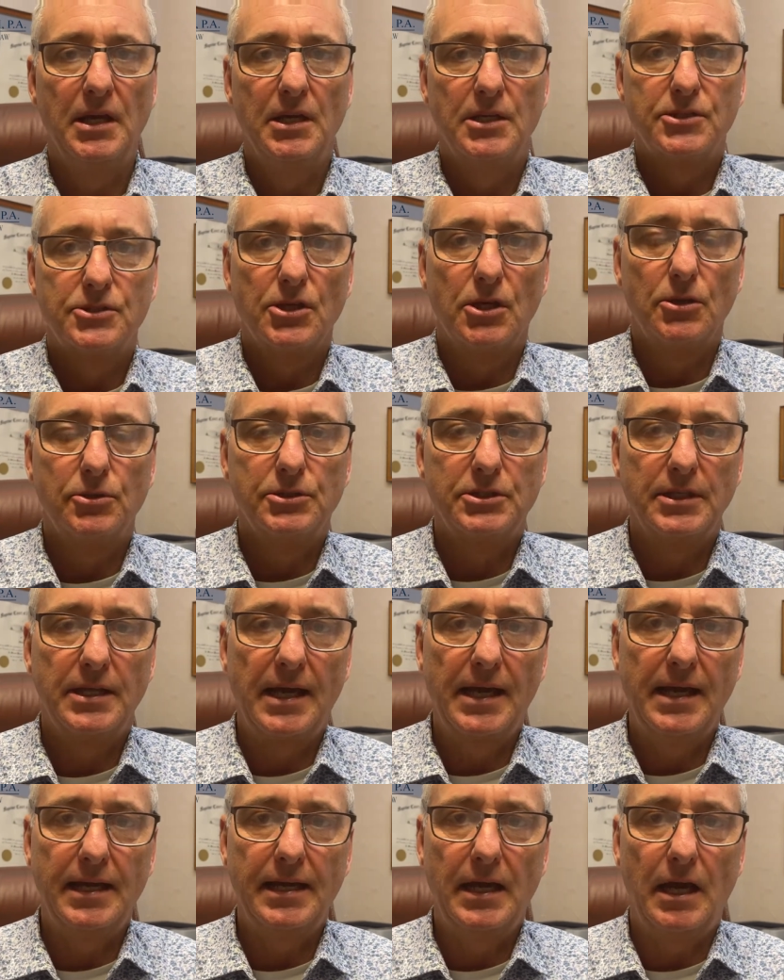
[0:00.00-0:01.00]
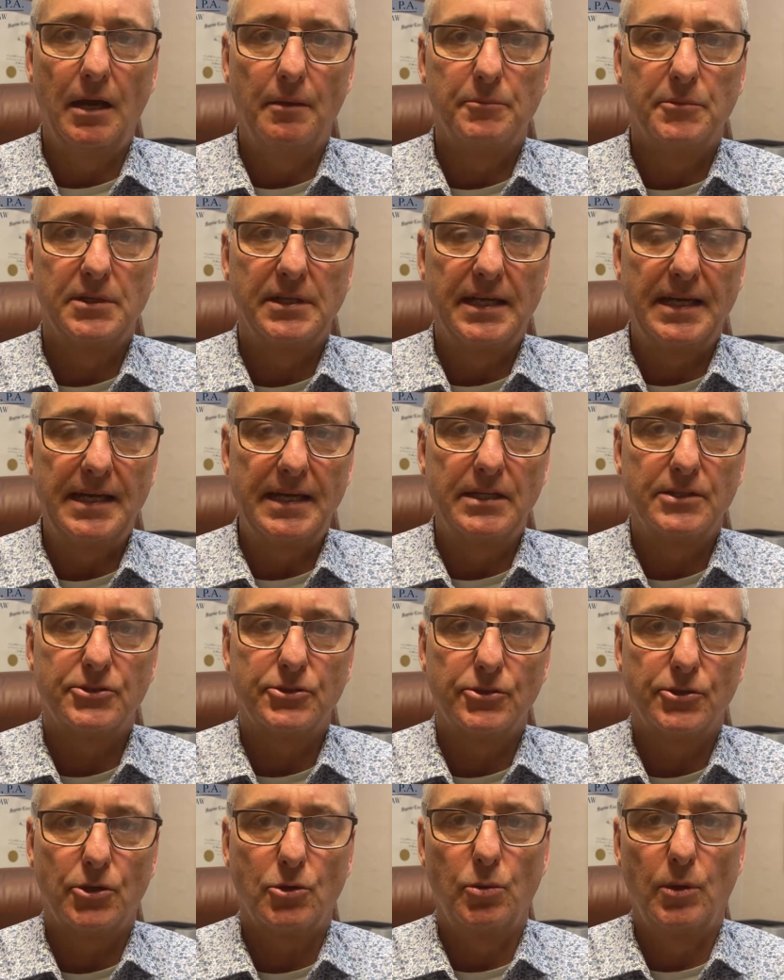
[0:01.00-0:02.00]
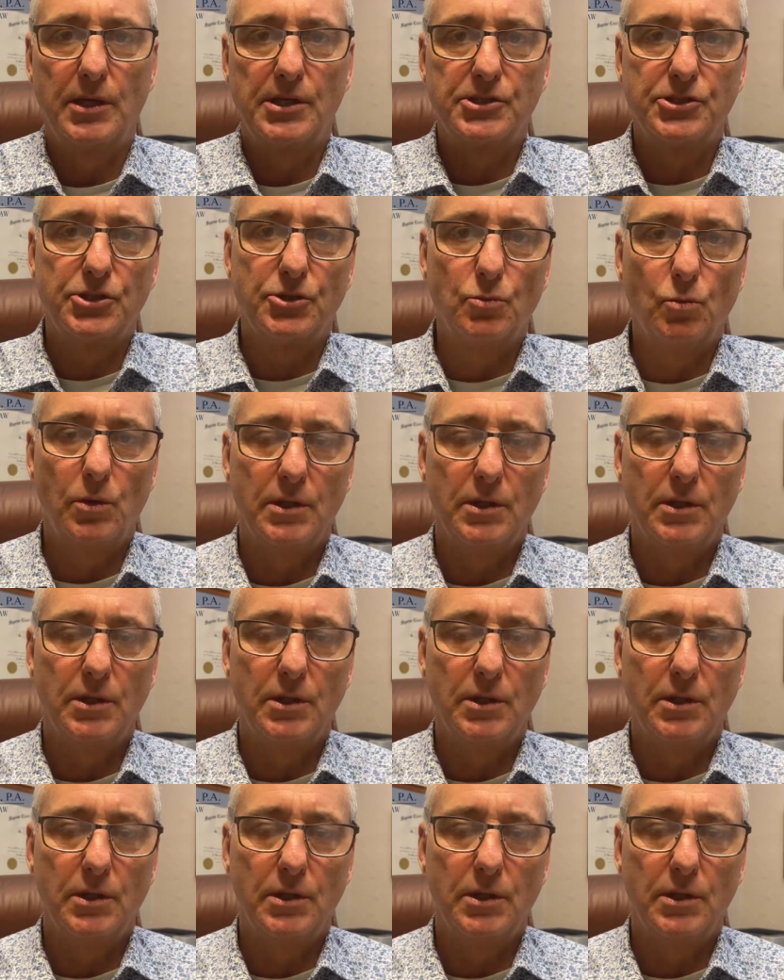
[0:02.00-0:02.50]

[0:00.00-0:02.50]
So today I'm going to answer the question,